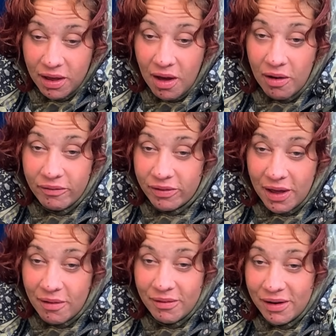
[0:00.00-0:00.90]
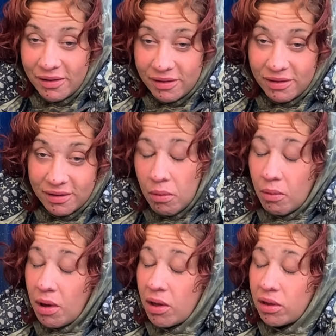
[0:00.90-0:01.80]
However that works.
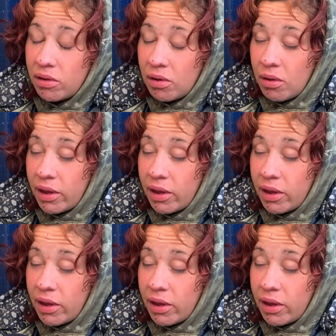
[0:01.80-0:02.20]
Well,